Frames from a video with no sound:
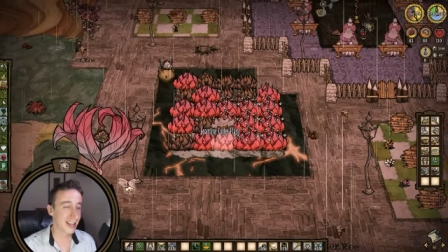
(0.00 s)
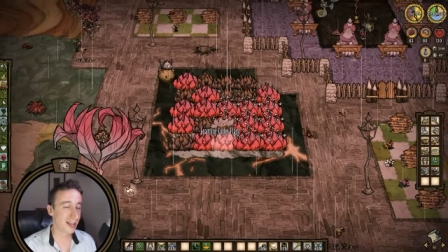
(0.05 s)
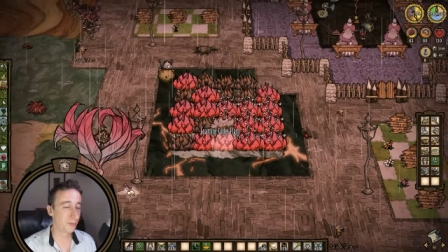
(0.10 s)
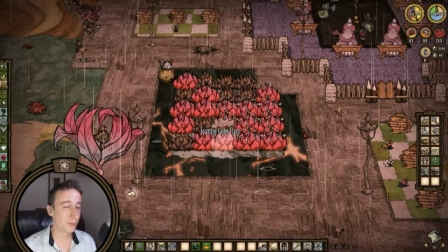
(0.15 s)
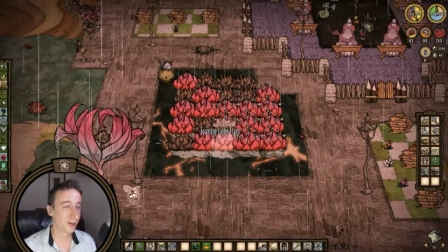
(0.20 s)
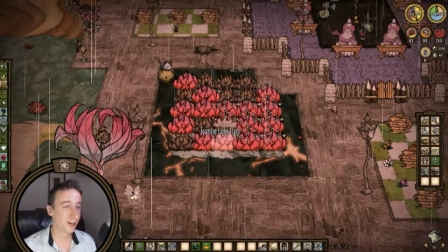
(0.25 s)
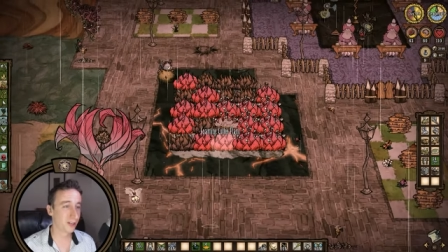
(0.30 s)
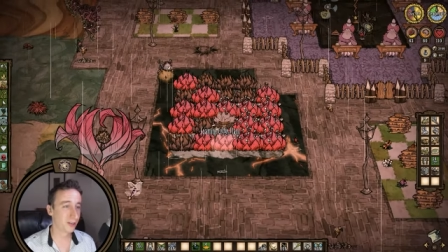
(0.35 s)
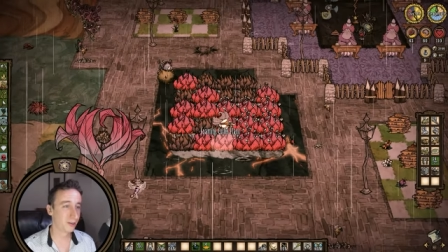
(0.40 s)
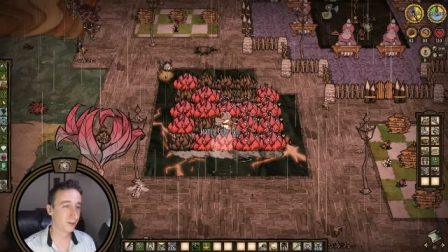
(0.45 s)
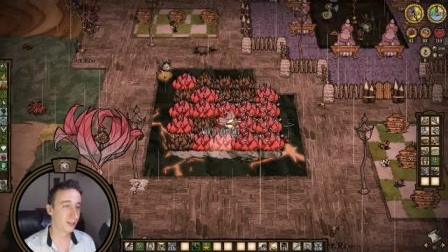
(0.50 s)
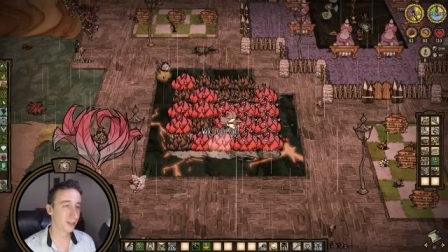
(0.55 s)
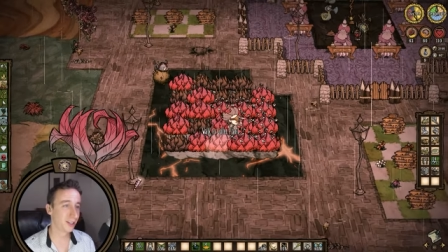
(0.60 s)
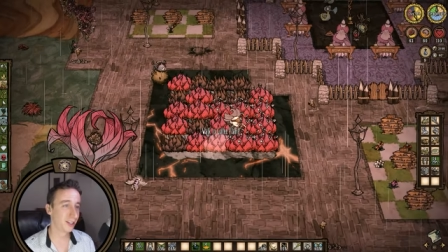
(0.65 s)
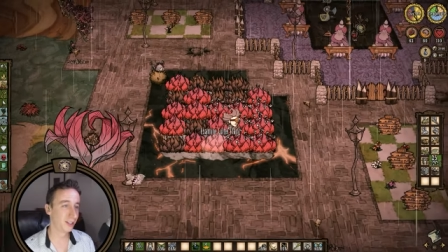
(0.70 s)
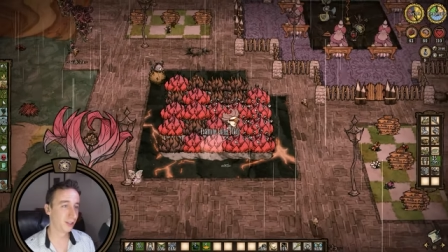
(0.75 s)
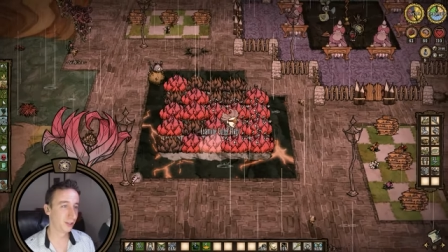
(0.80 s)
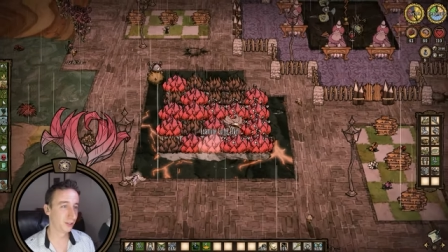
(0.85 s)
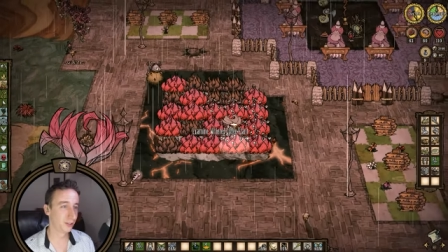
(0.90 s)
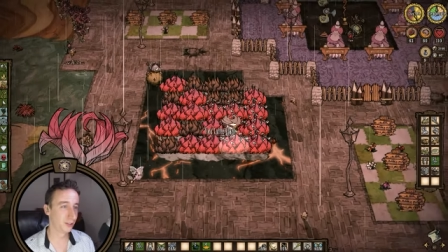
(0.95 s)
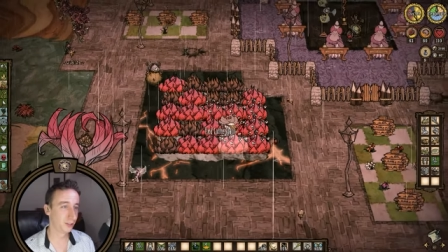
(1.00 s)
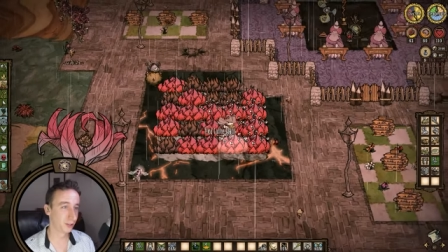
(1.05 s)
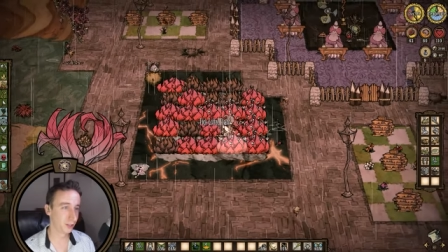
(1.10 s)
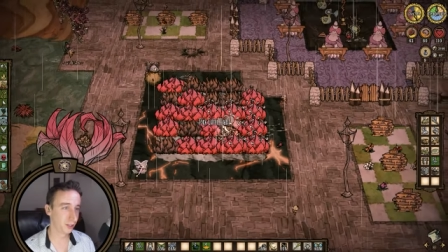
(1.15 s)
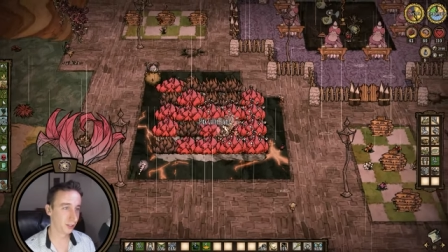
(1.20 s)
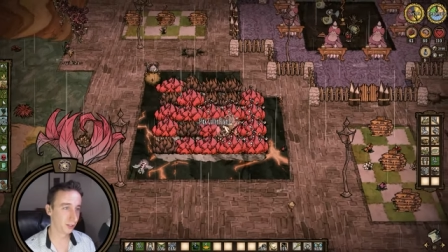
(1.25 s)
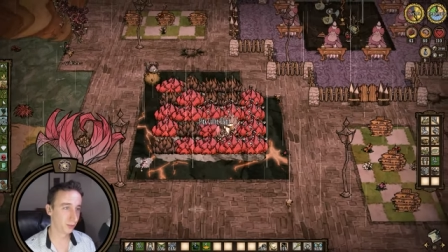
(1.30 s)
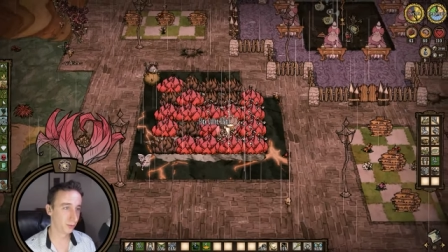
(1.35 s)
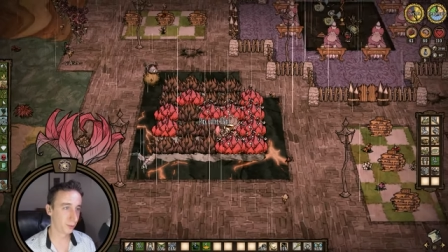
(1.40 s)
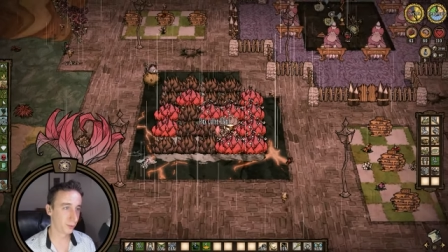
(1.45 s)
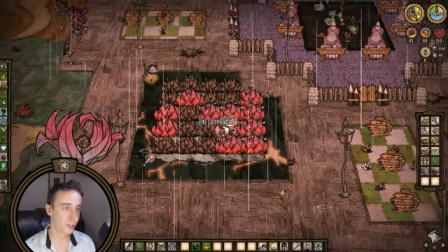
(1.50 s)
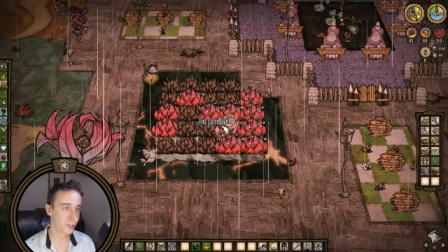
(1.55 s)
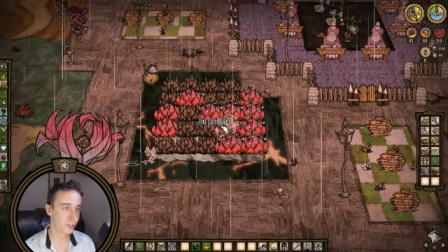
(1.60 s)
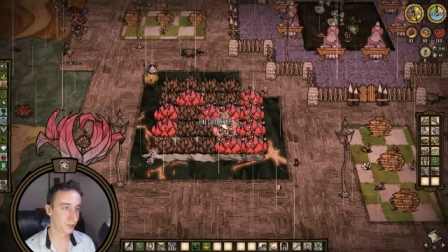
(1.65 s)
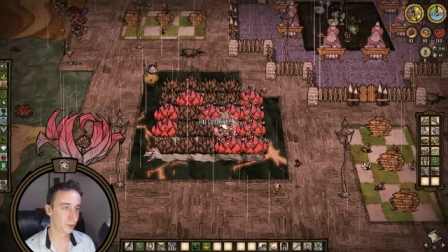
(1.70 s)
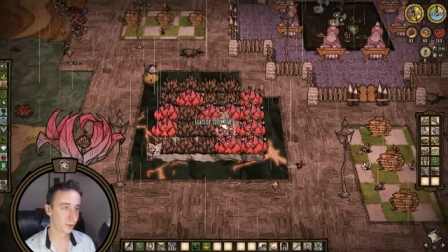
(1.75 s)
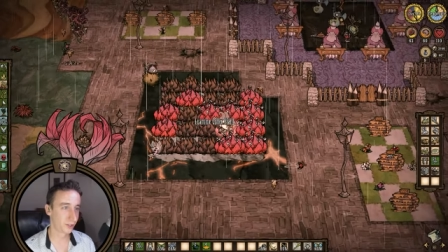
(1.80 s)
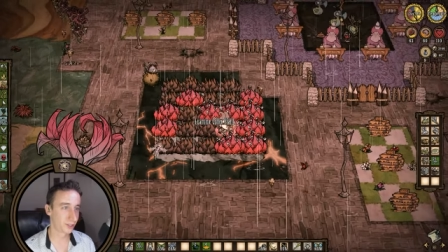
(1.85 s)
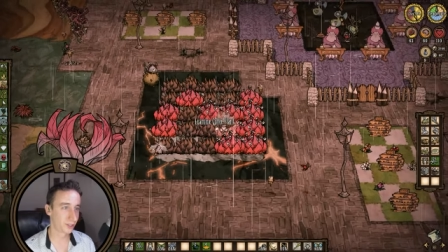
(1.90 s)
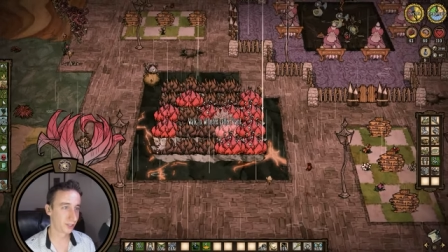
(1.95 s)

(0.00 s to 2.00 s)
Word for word: I want to go on a little resource